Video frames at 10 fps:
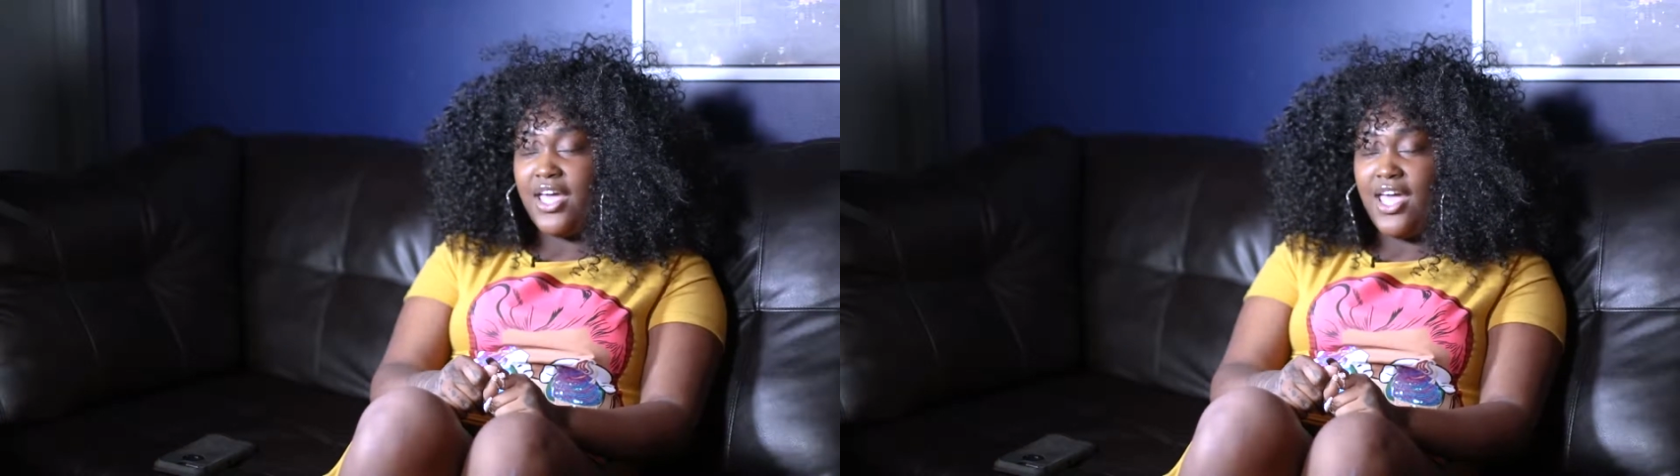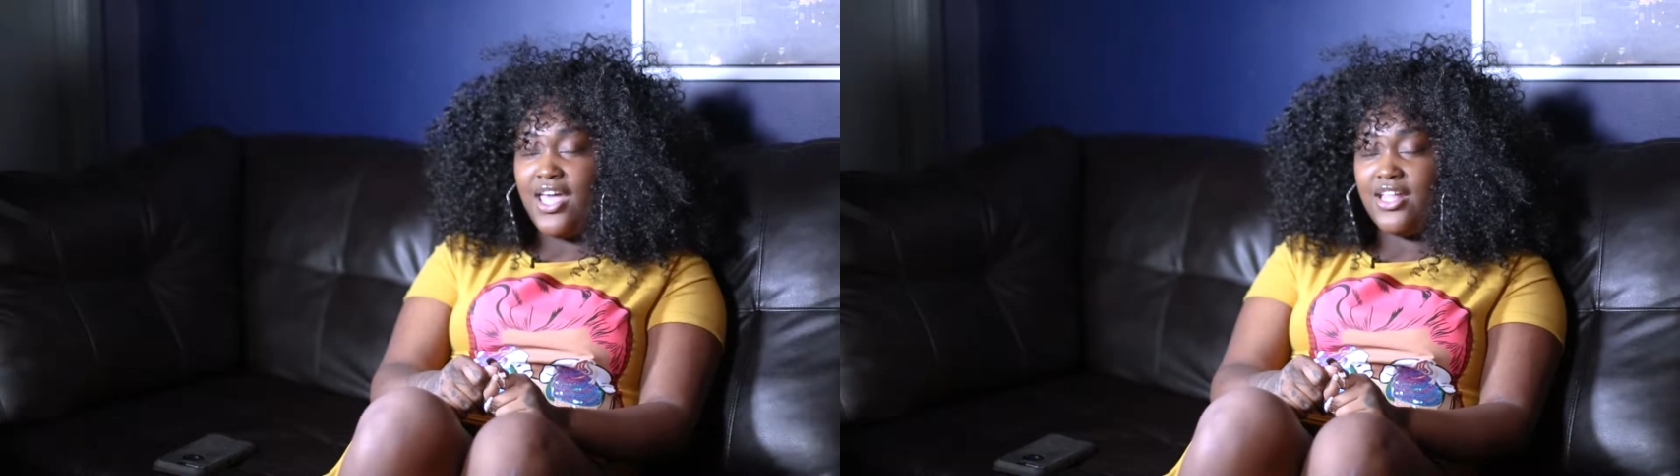
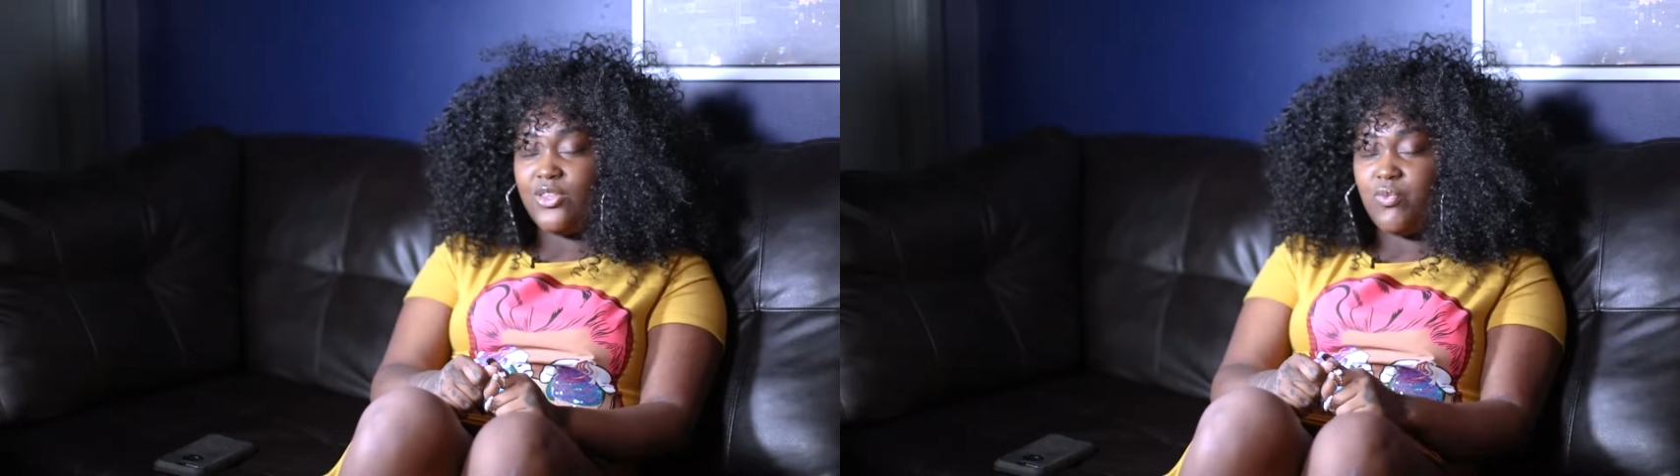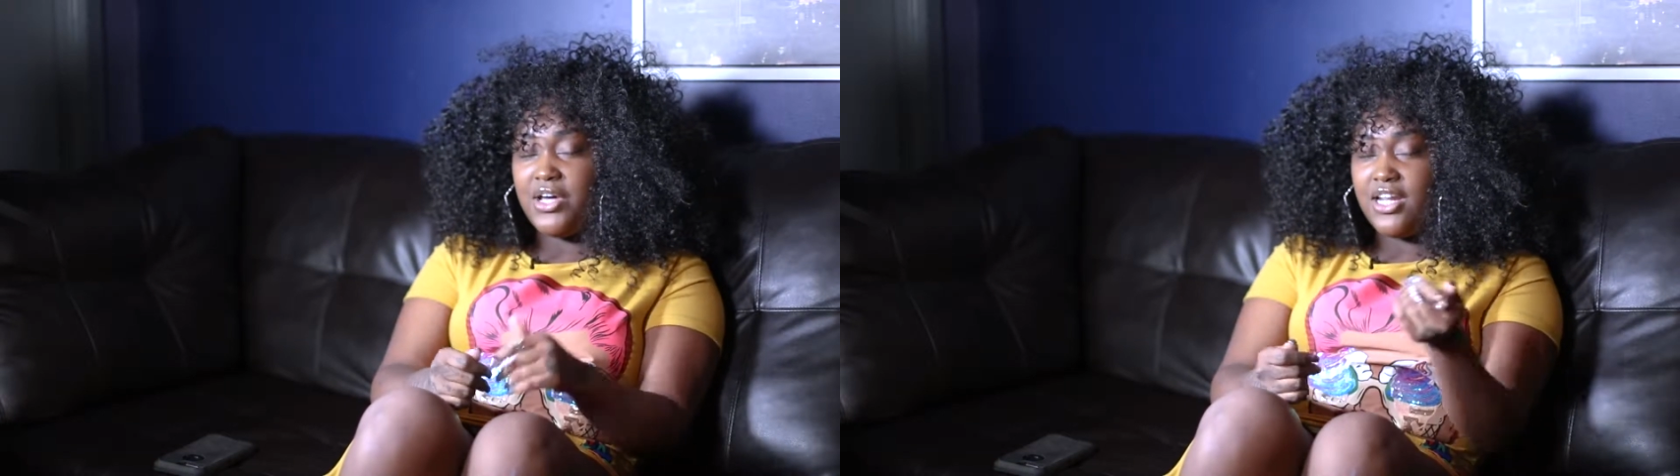
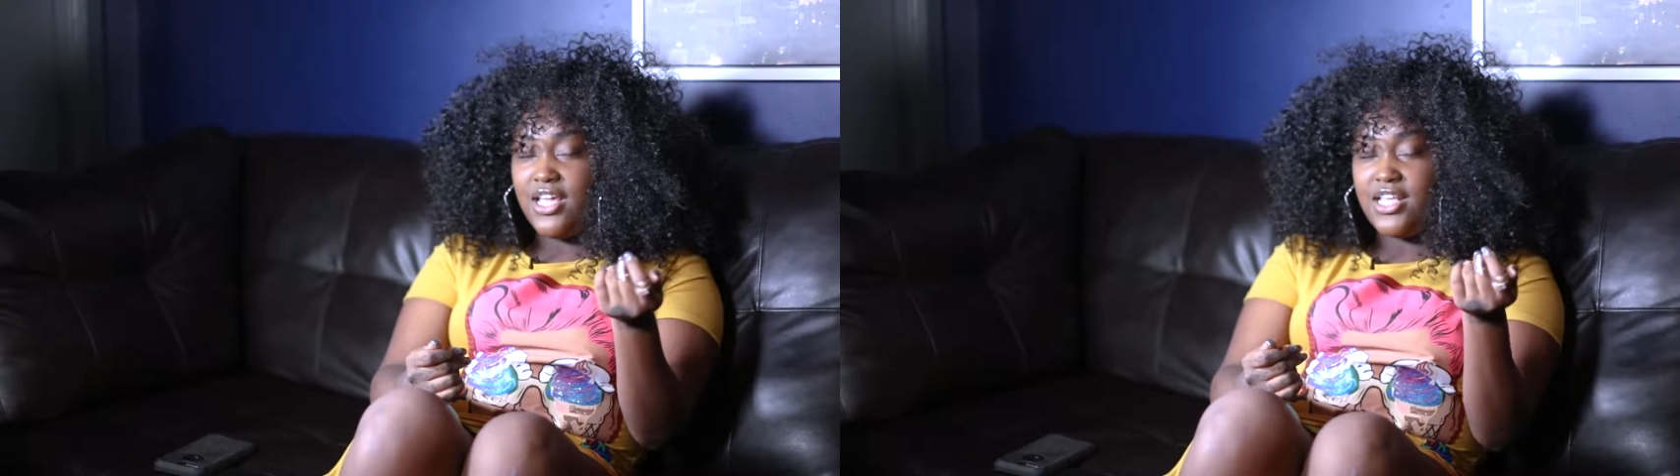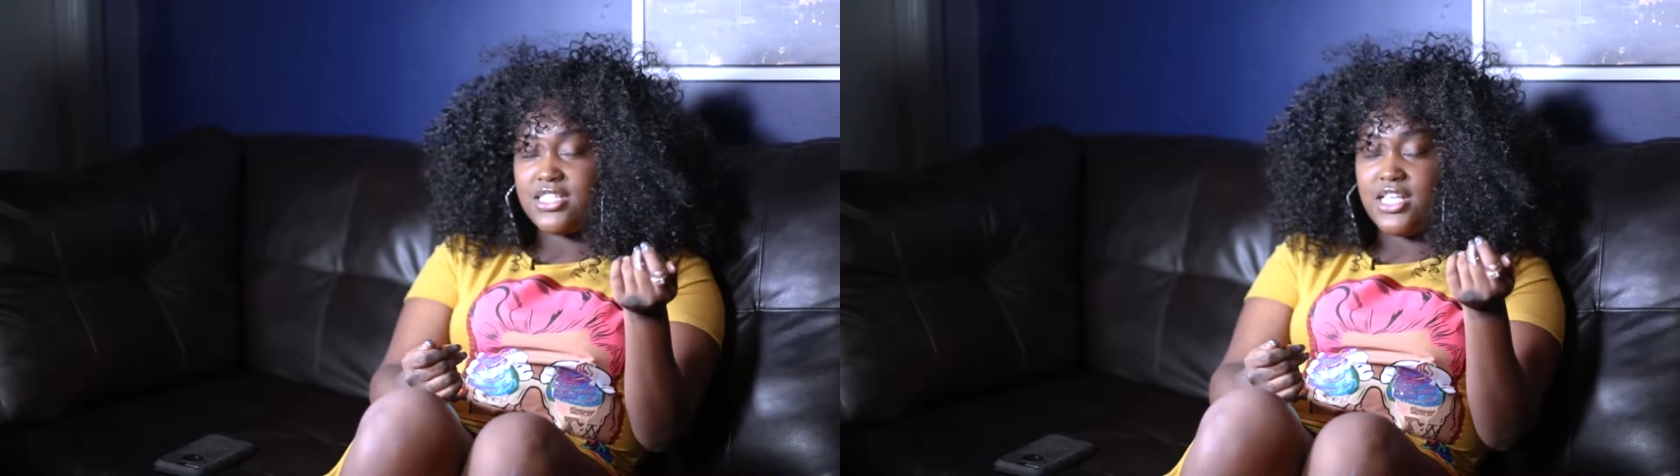And what it
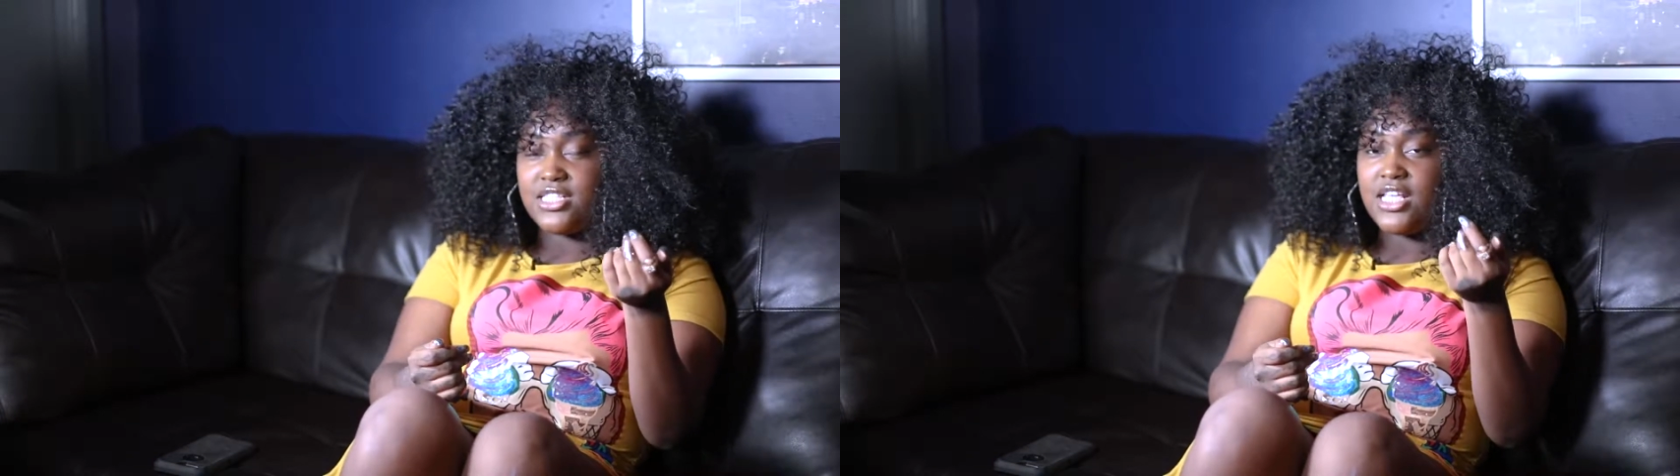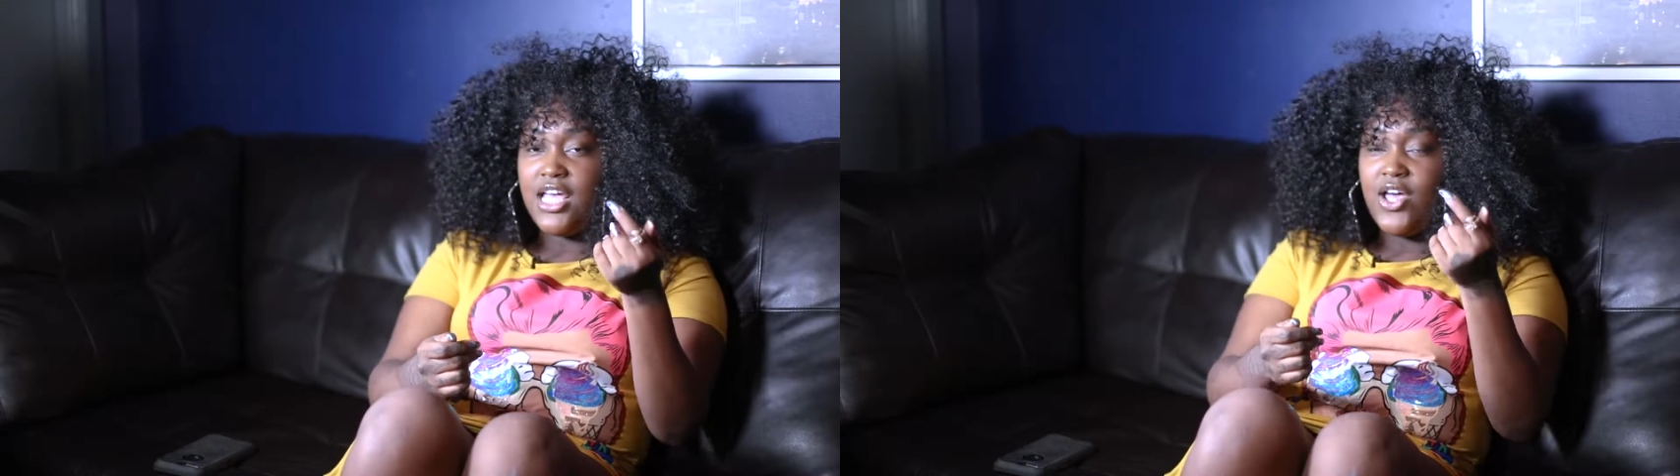is
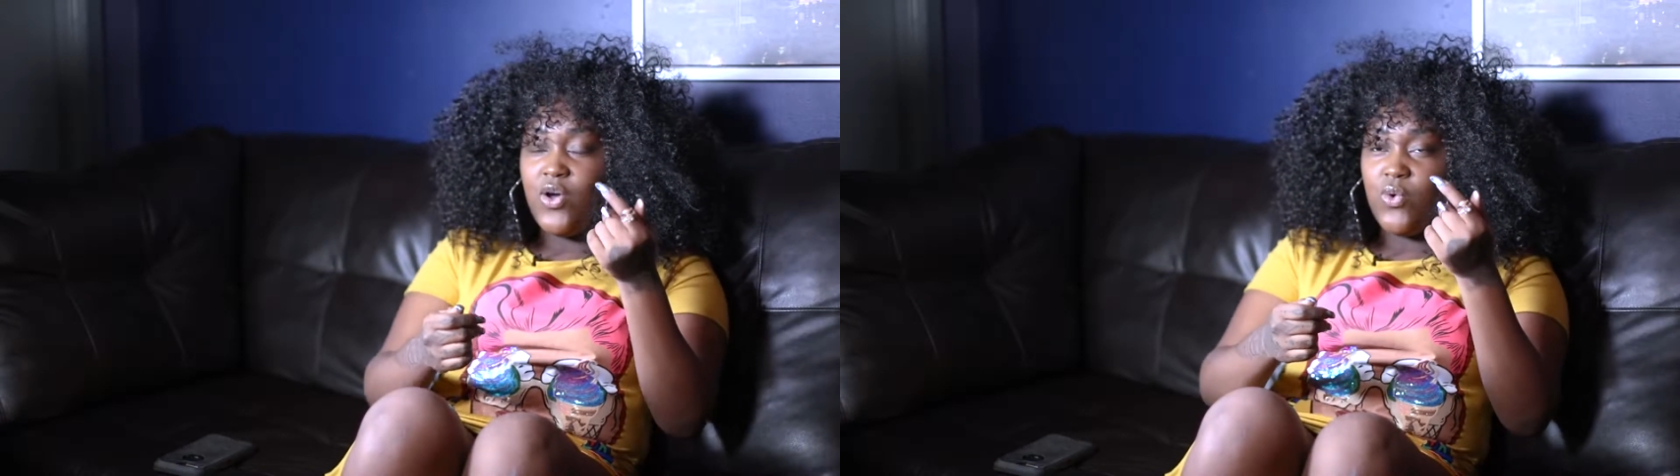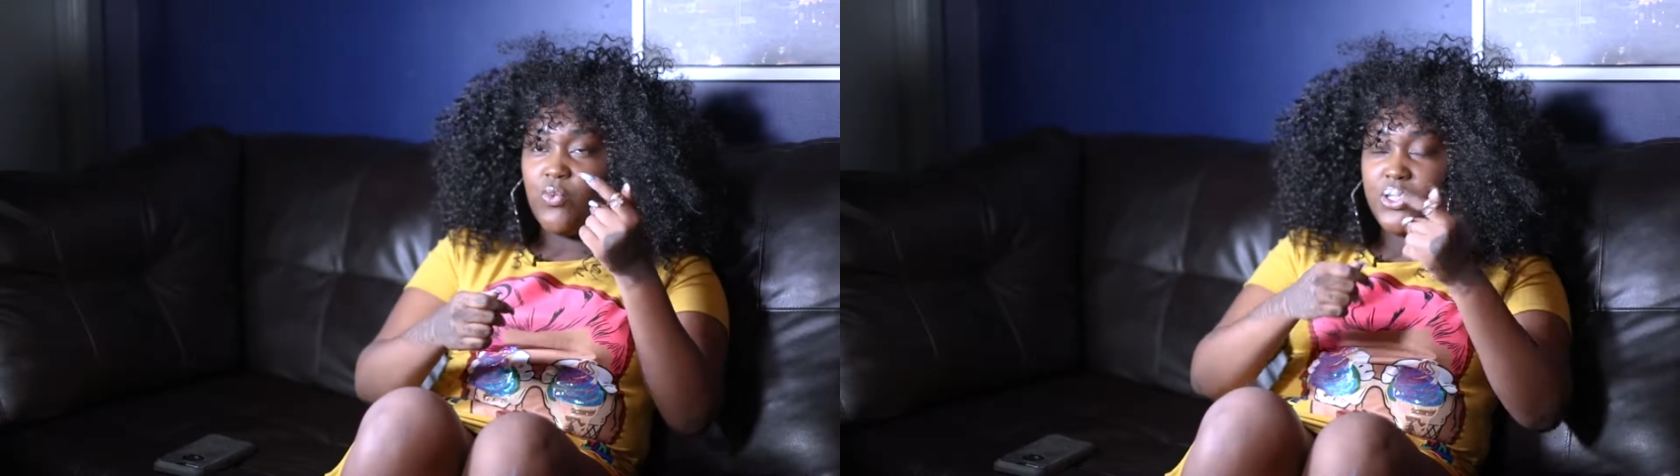is
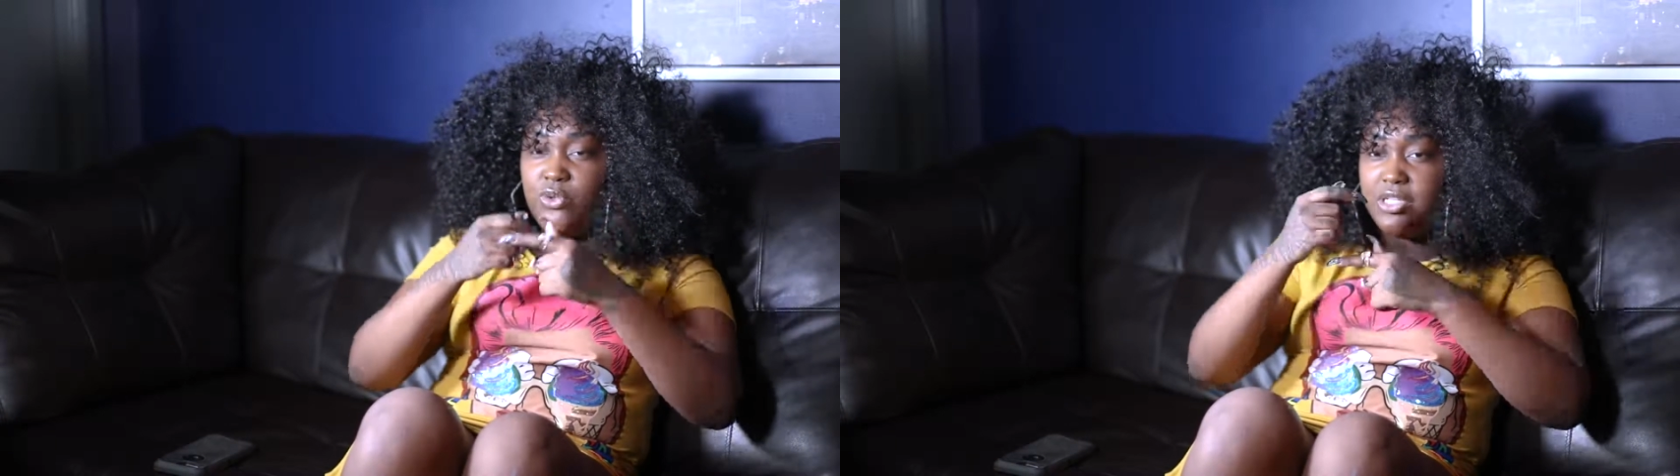when you